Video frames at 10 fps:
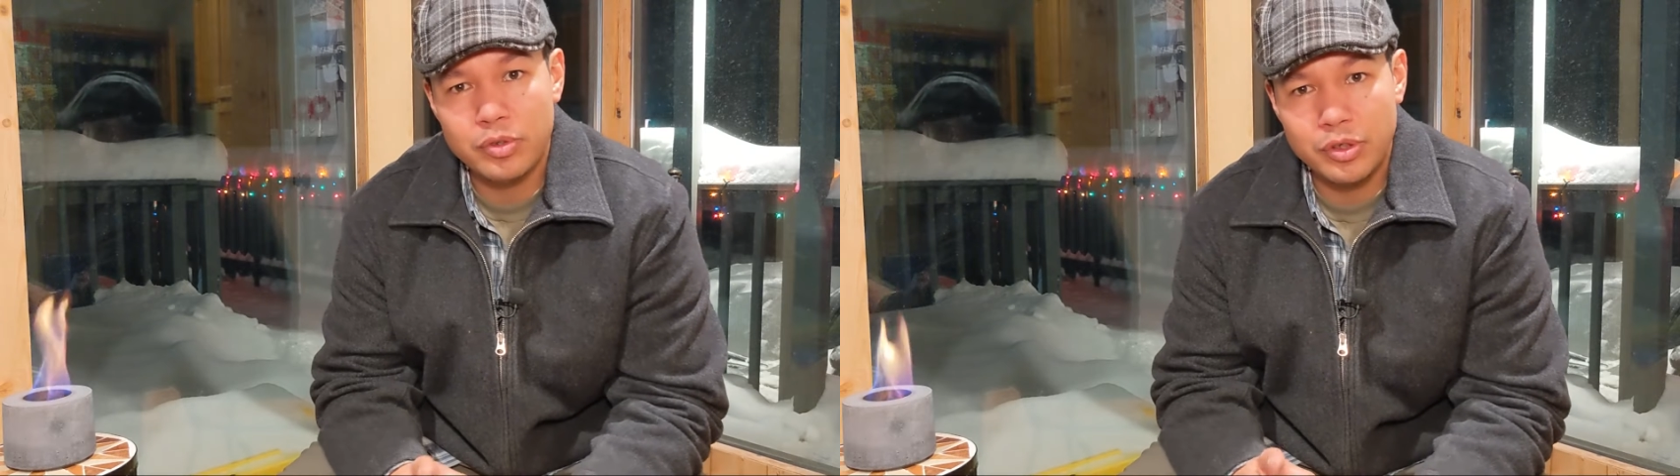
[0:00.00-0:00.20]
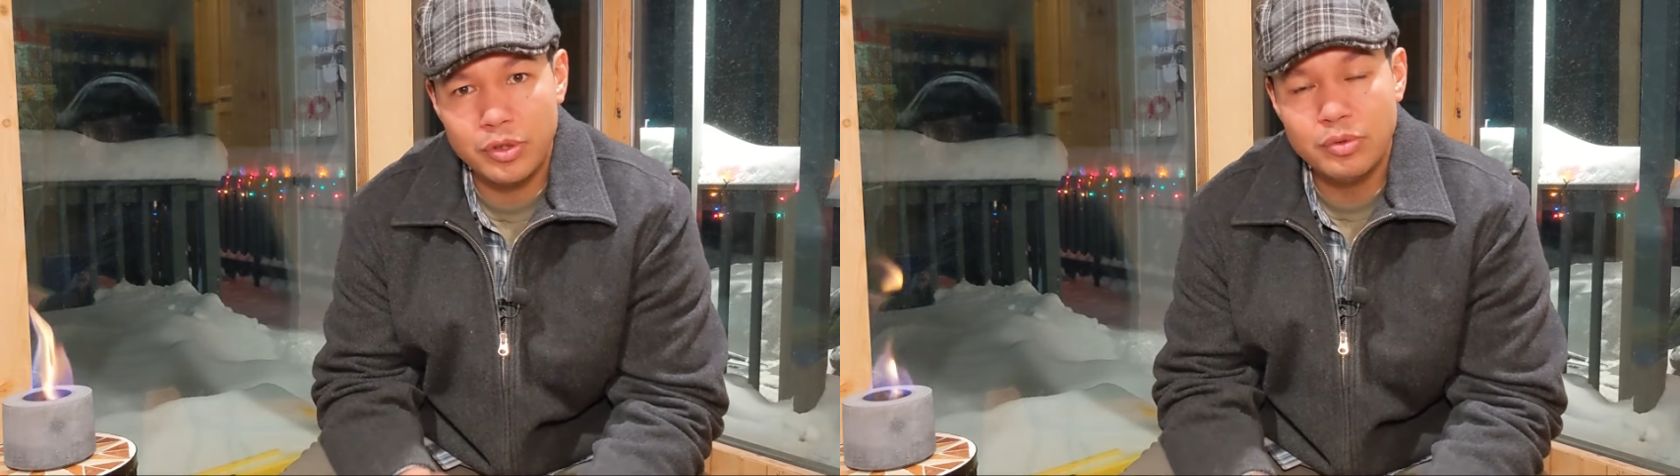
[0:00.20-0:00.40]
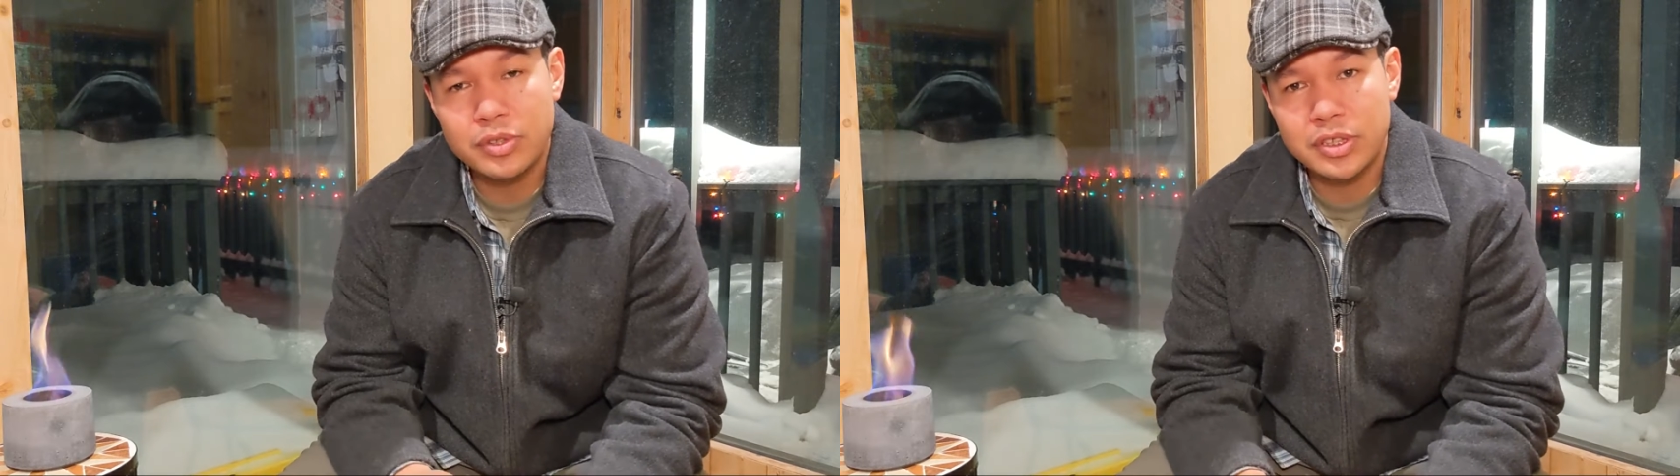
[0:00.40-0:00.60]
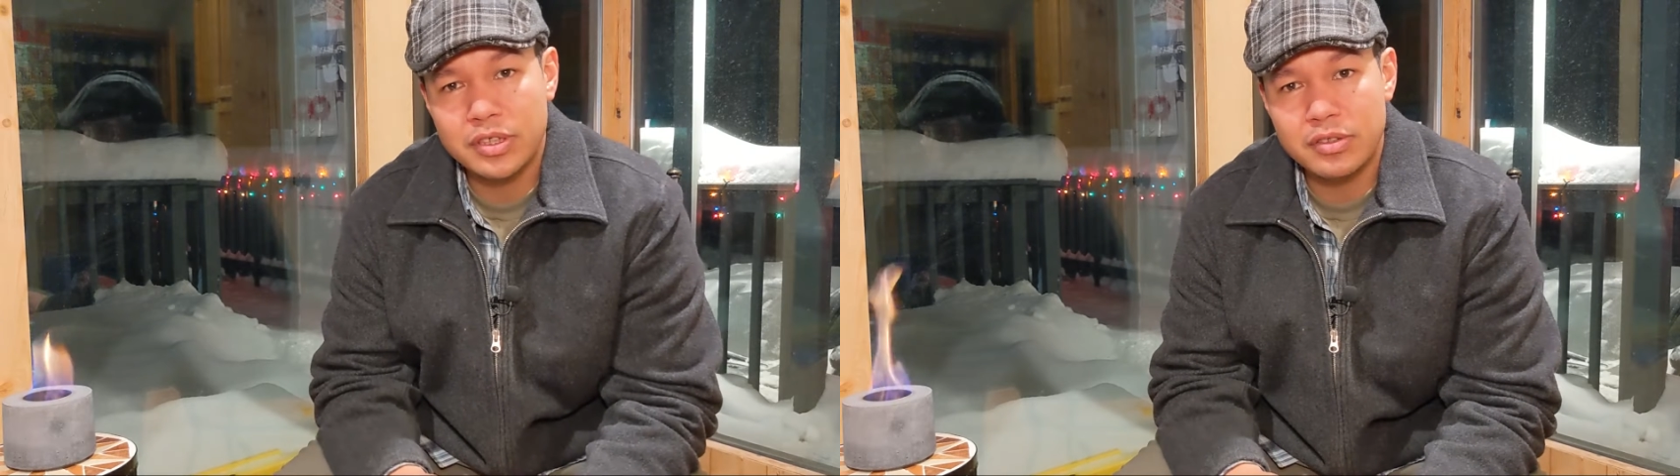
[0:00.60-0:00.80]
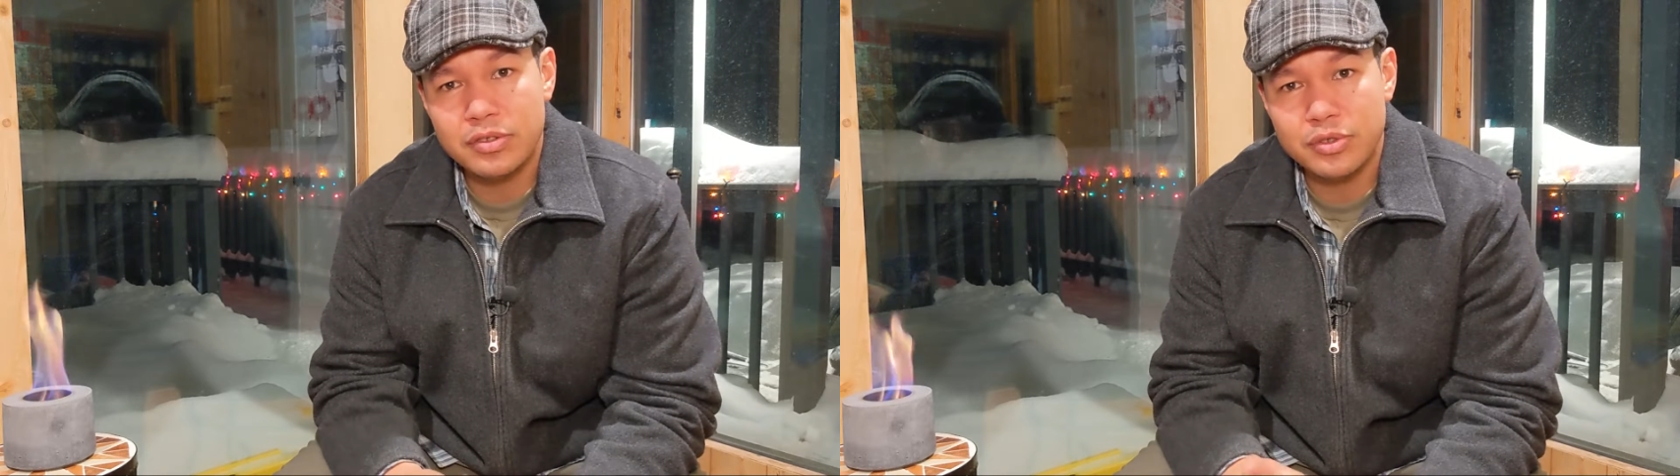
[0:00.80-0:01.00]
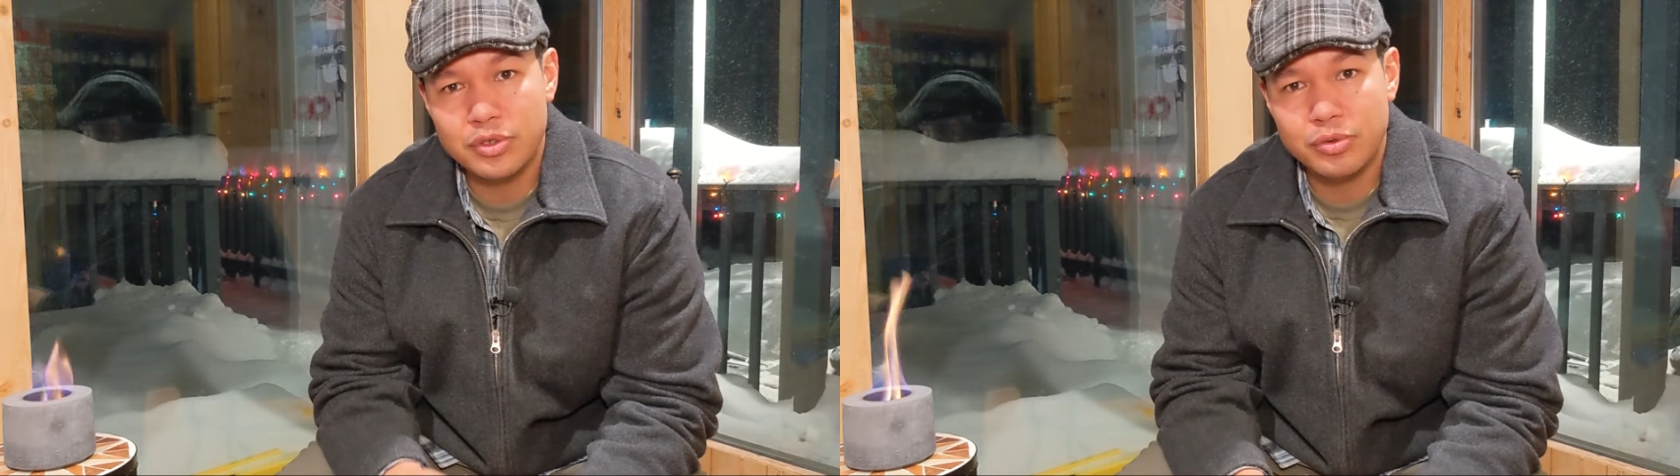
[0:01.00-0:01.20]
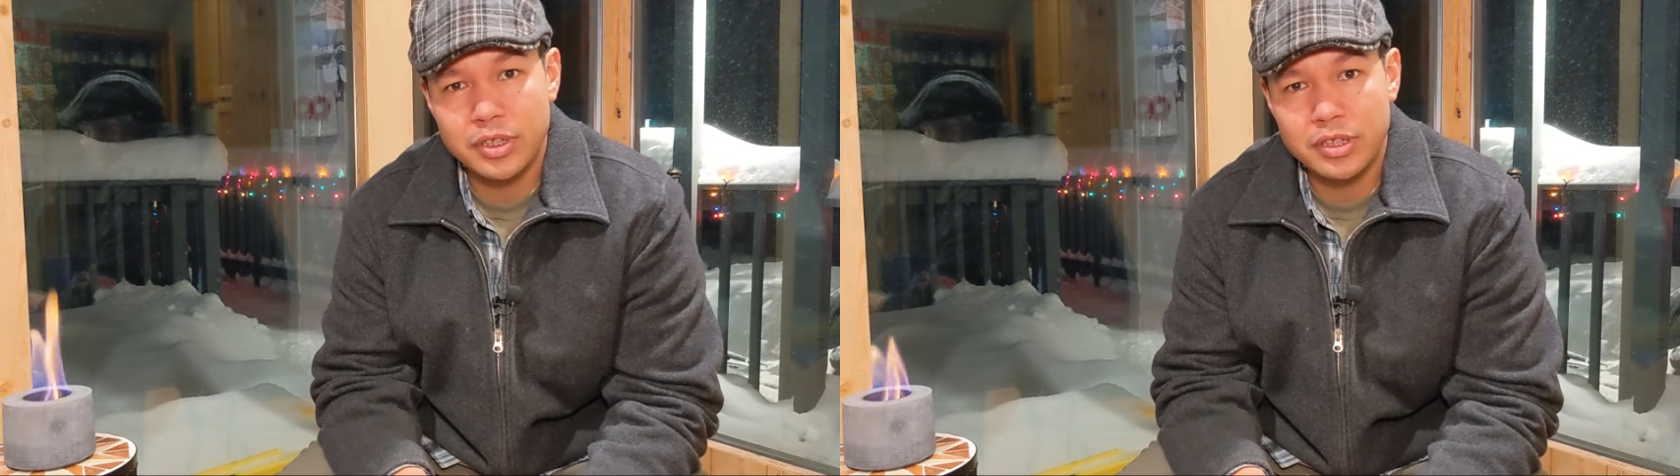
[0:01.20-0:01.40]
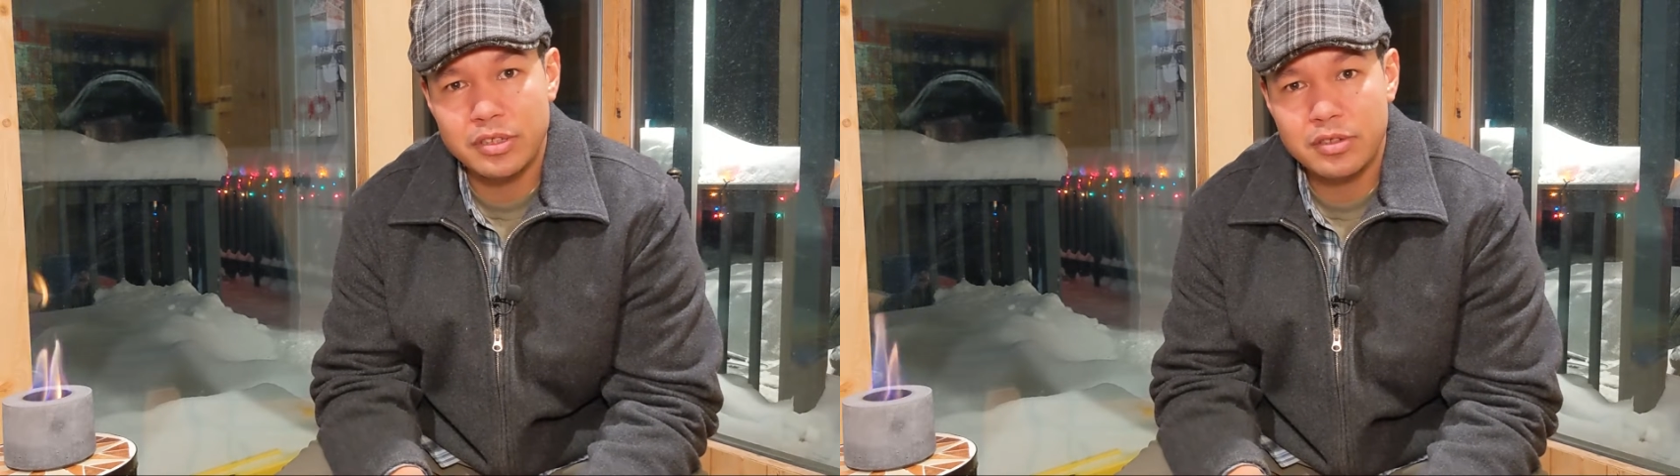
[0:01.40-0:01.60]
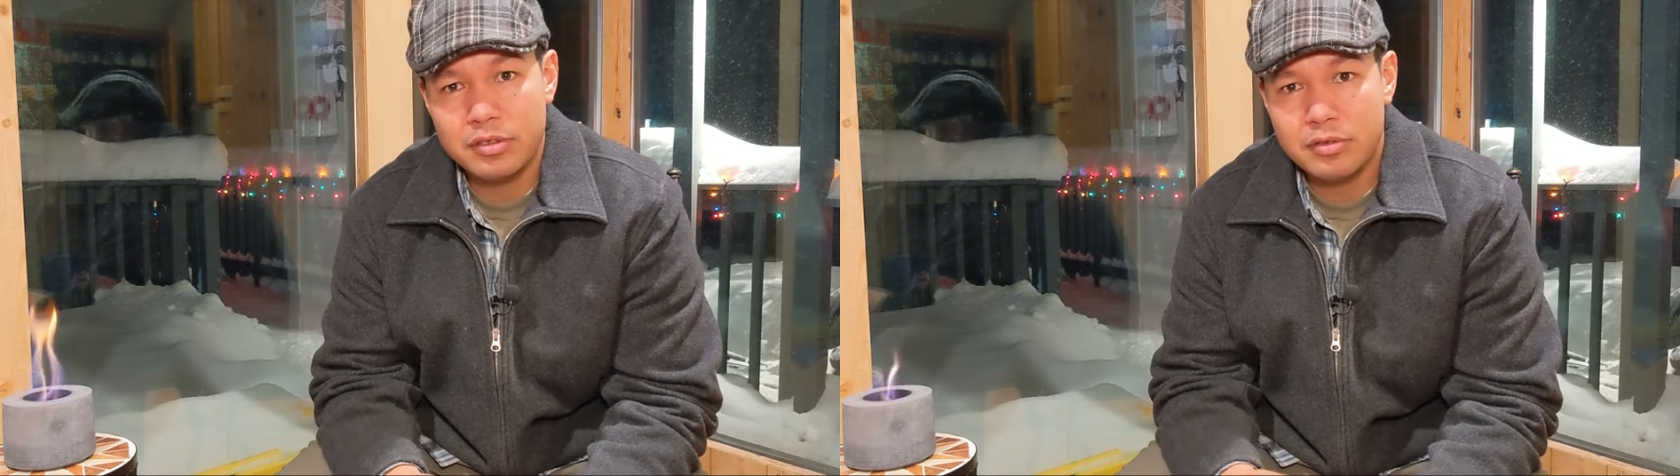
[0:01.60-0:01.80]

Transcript: use it to treat